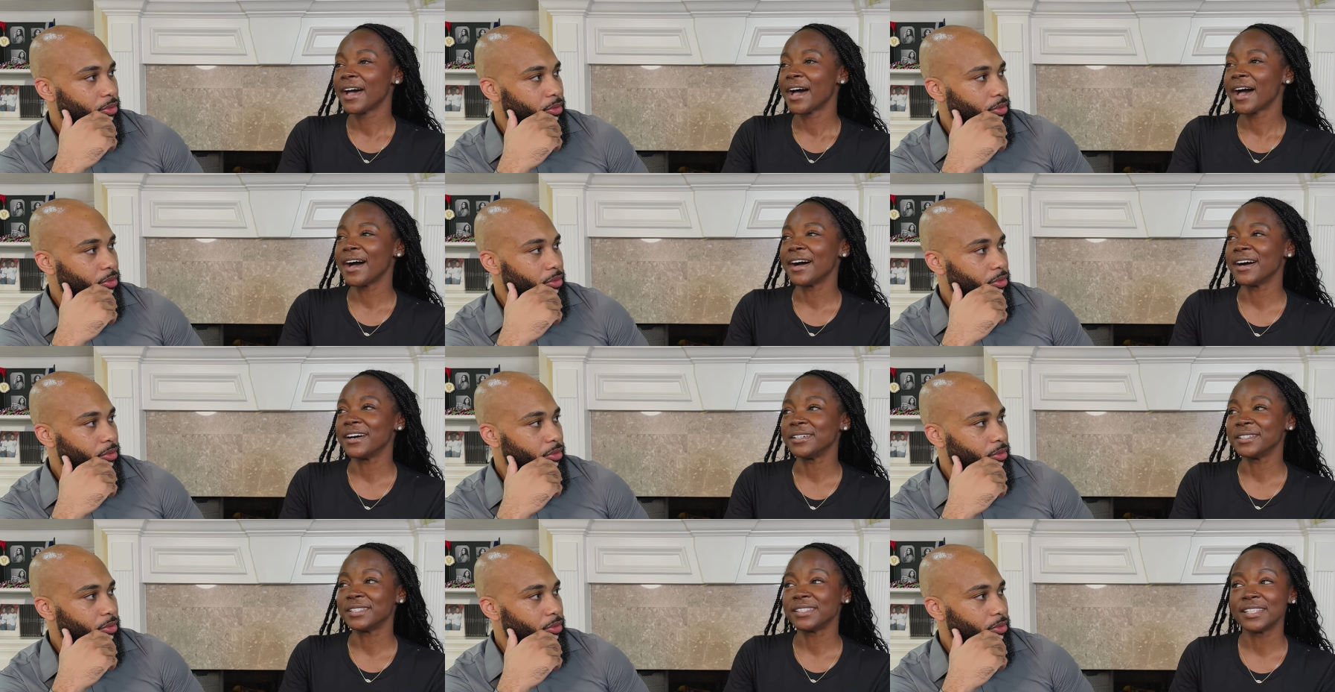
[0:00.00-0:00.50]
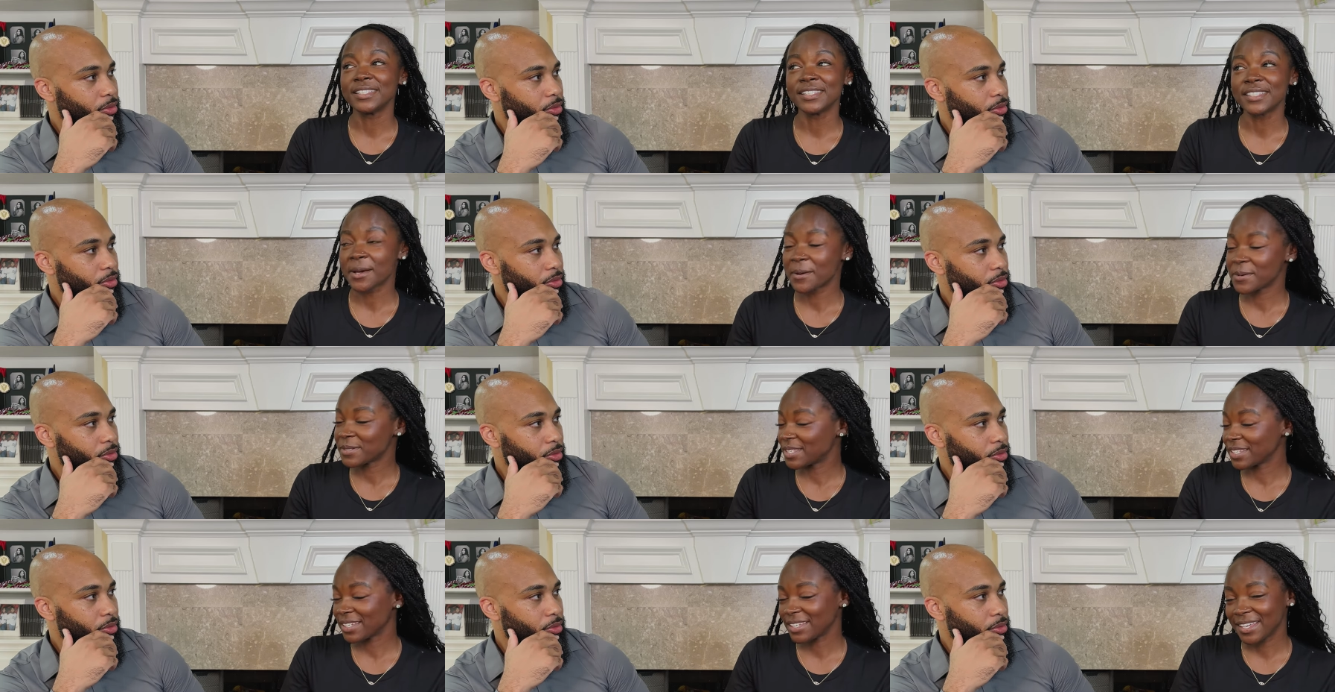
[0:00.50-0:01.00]
Speaker 1: Uh, since I
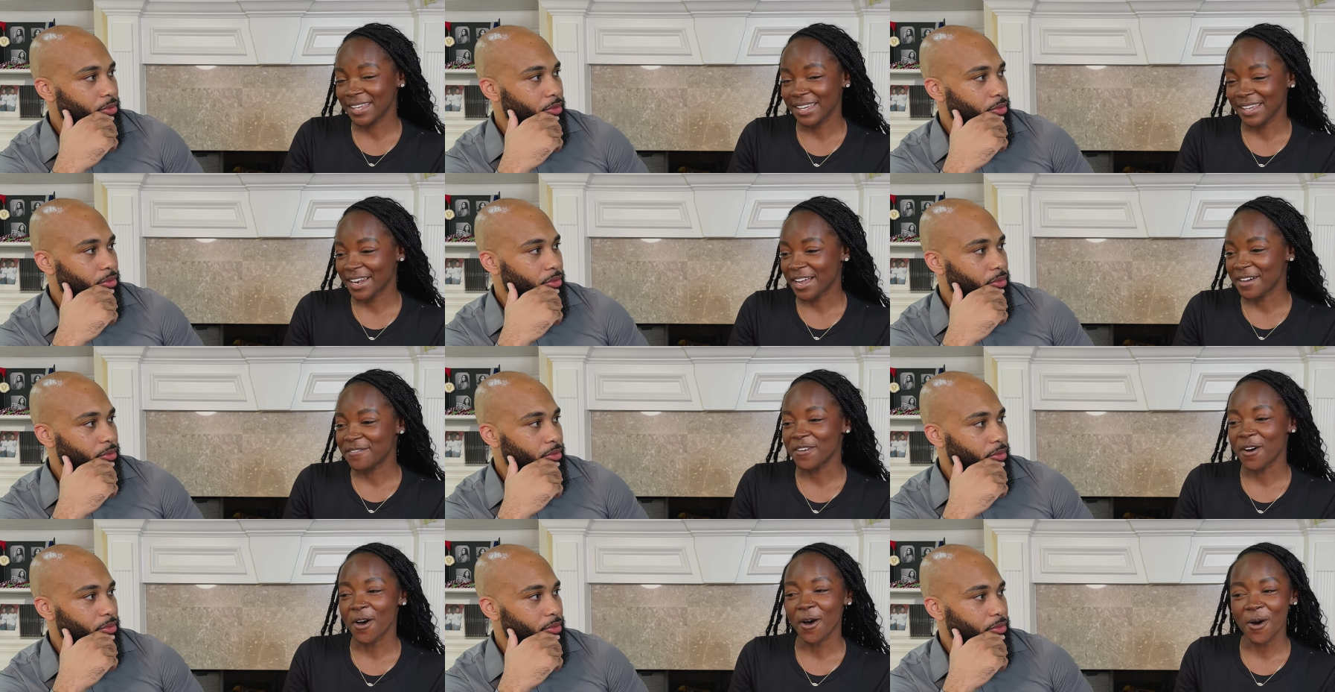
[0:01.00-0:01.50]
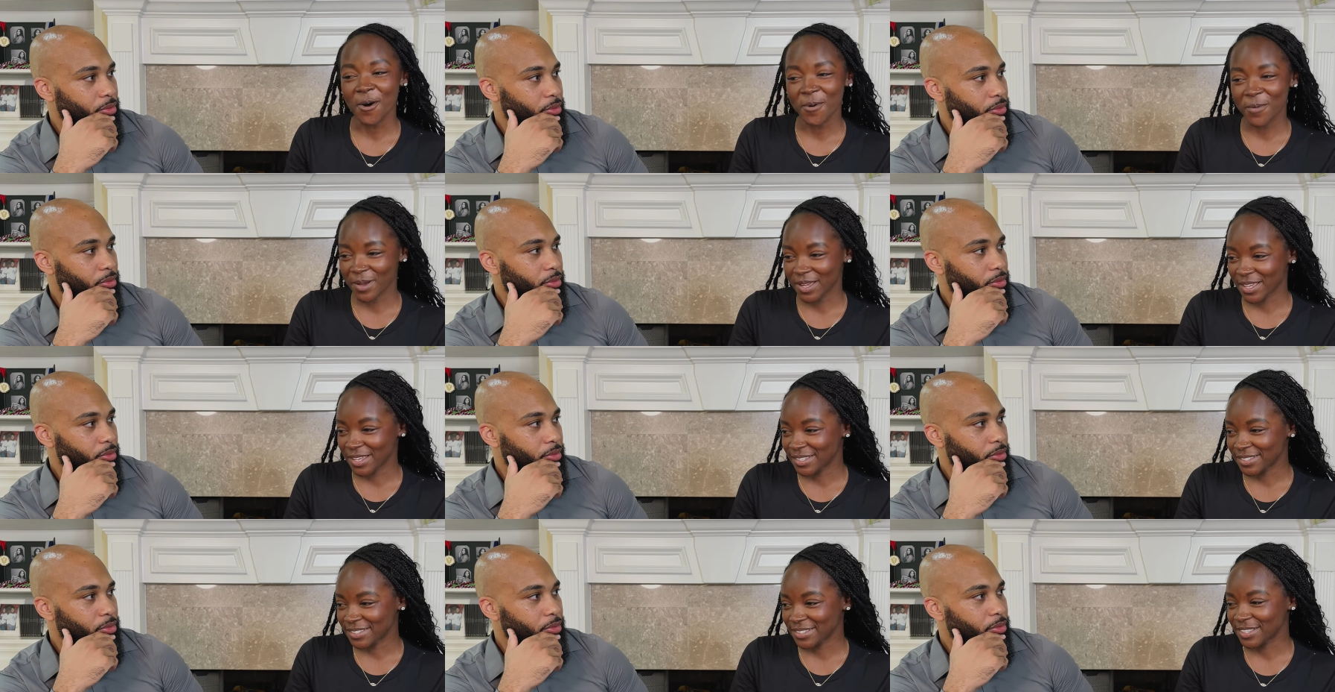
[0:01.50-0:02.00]
was a kid, I've
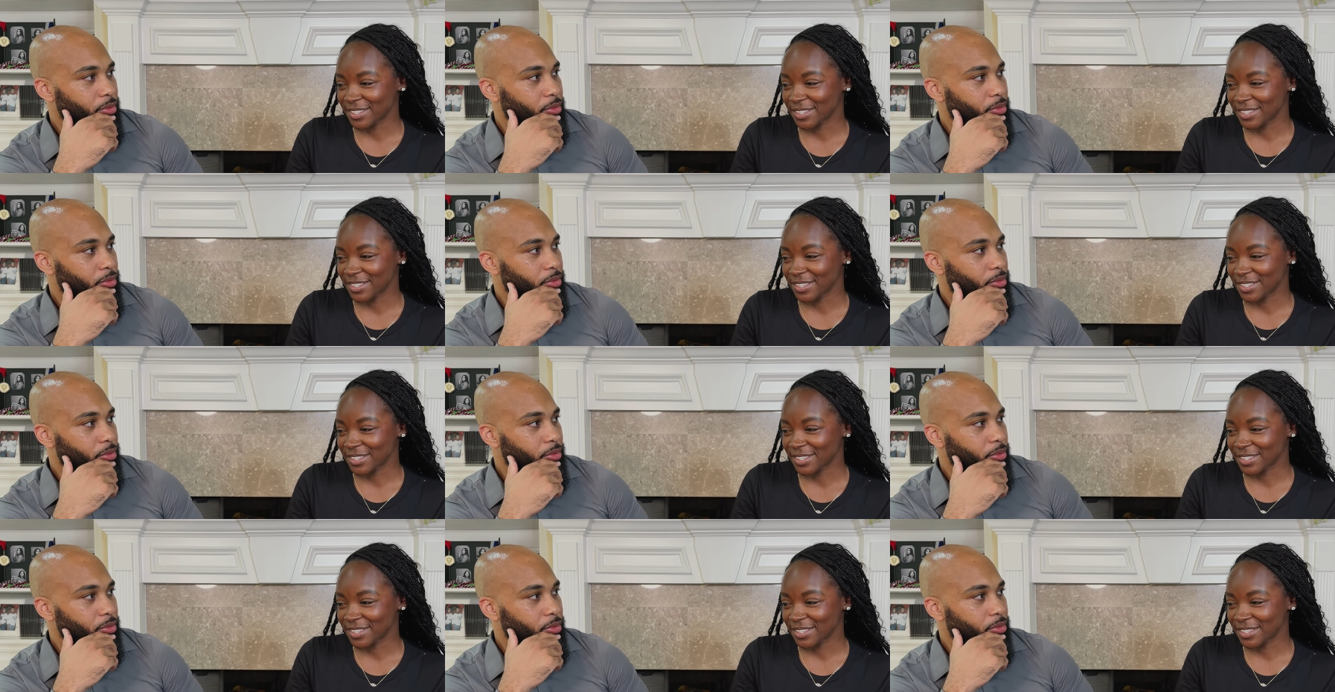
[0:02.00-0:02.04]
always